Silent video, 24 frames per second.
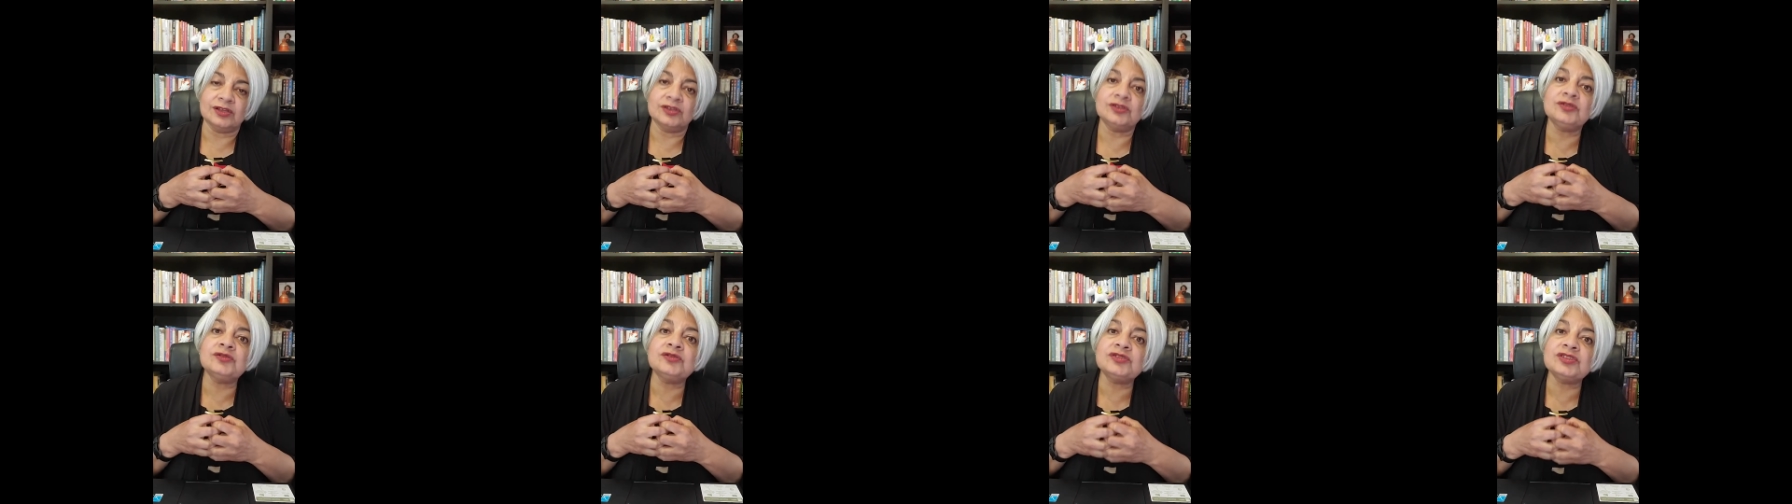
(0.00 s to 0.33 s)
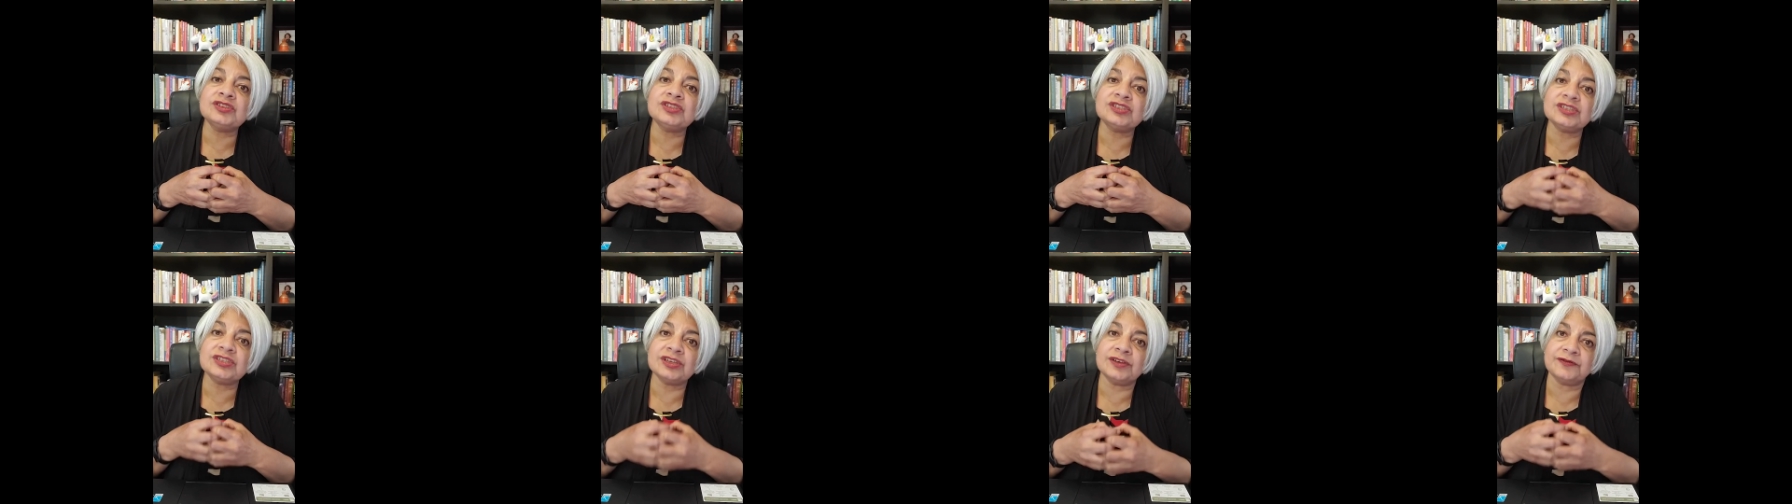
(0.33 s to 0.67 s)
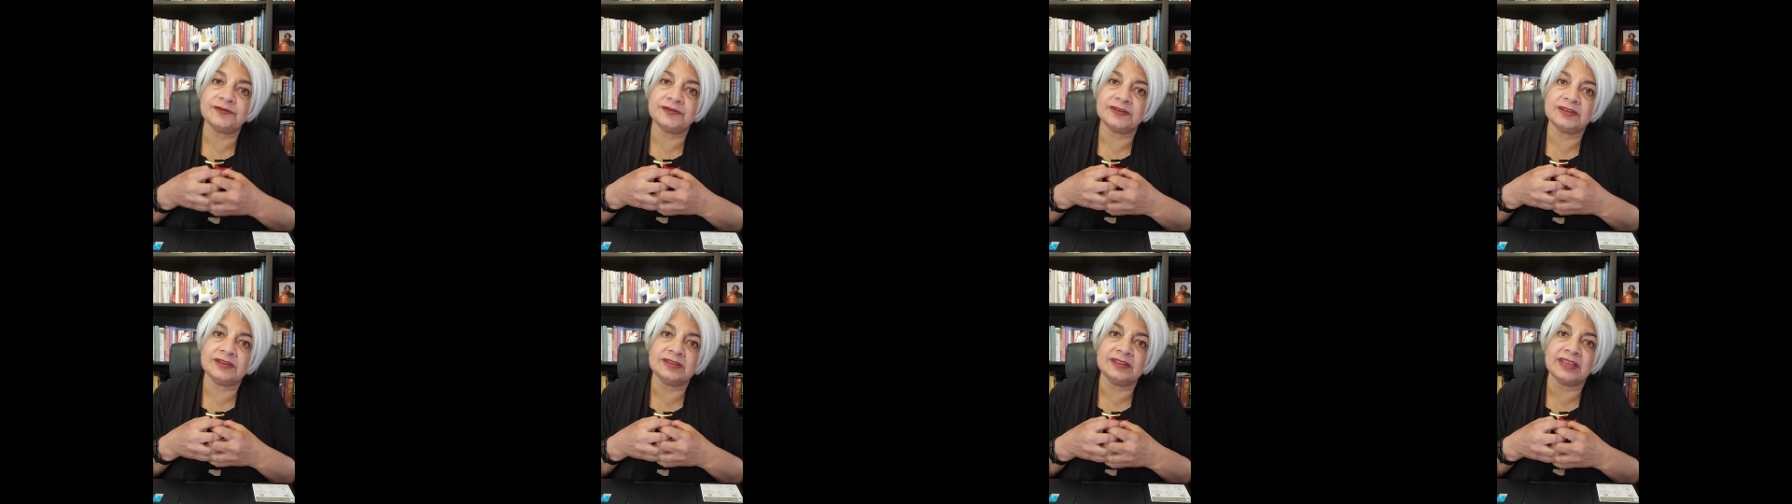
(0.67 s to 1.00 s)
to
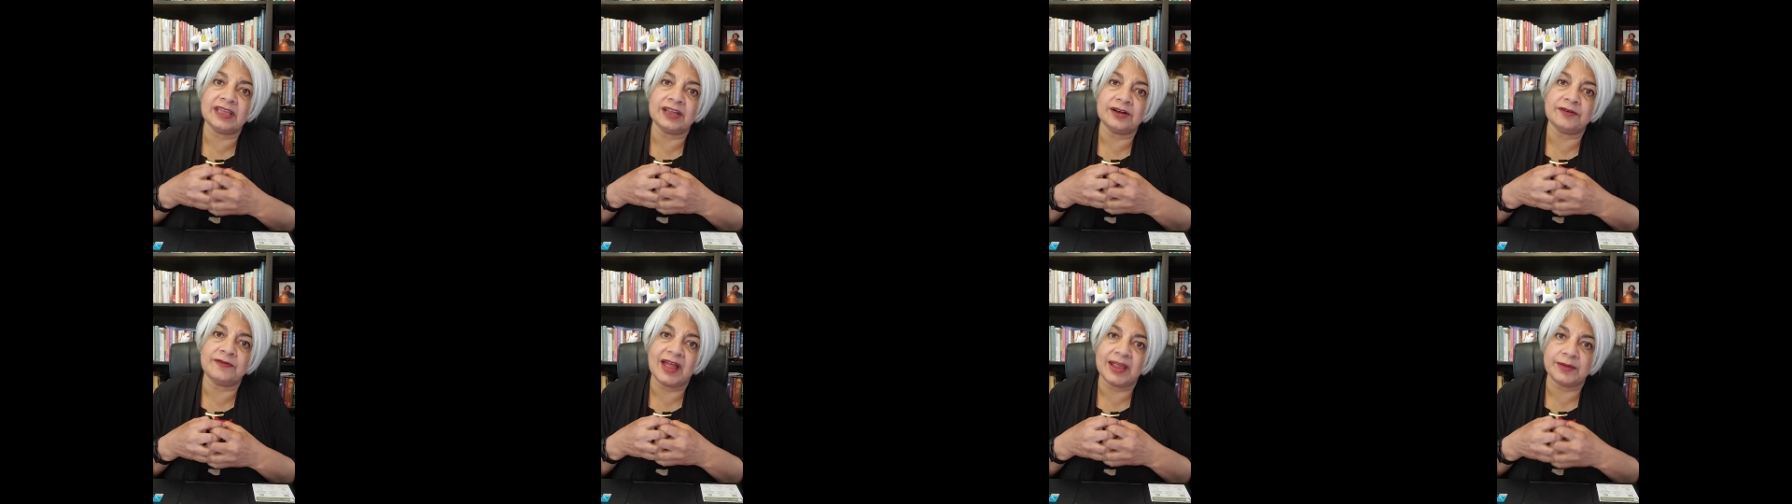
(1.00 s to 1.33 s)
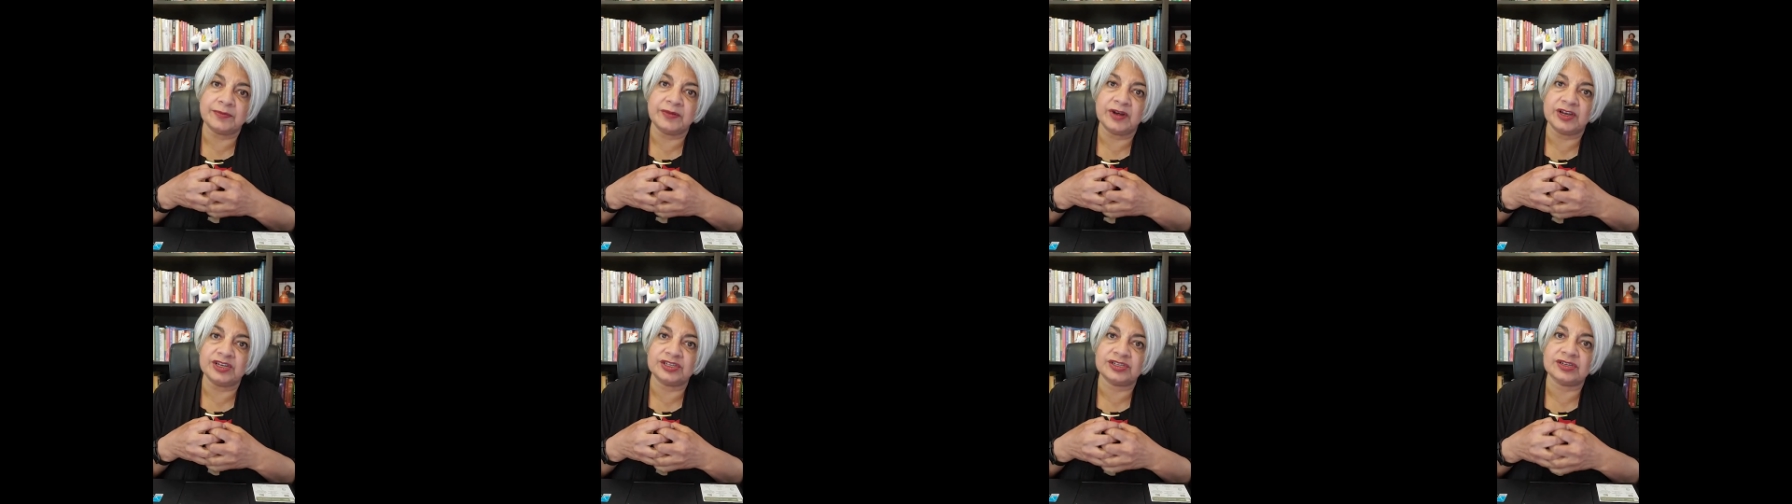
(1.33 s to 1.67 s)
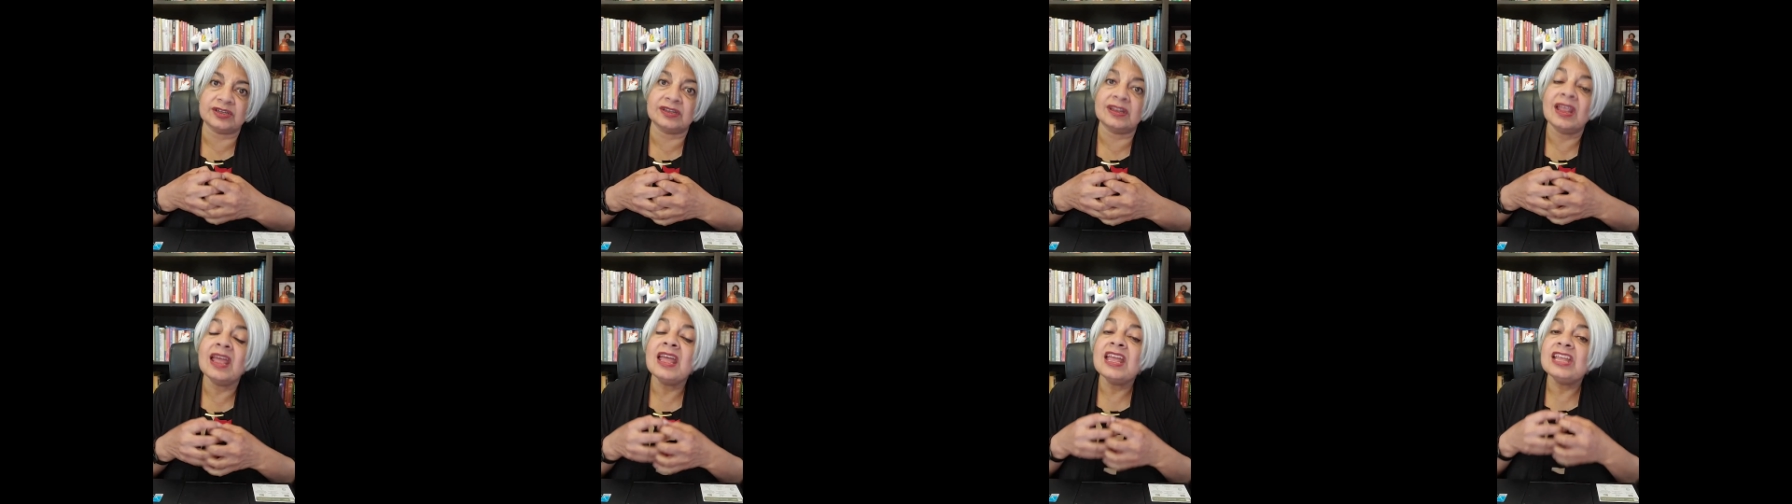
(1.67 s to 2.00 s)
shift their
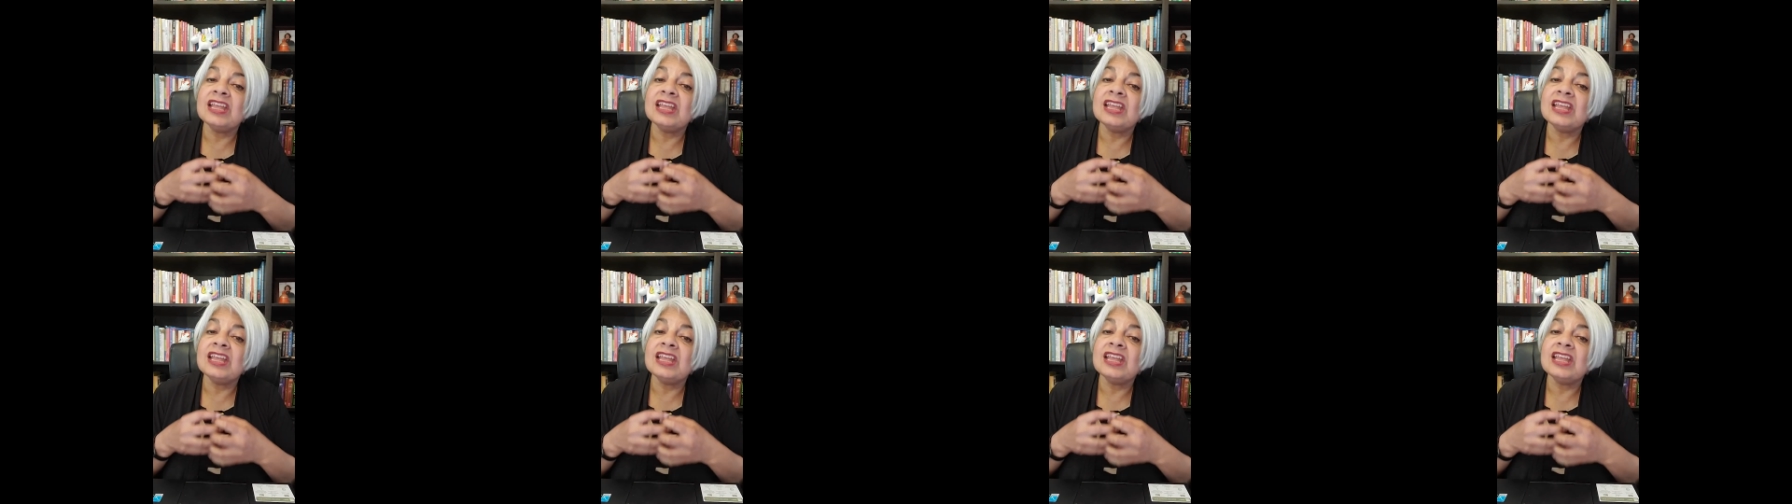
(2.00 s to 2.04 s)
vibration.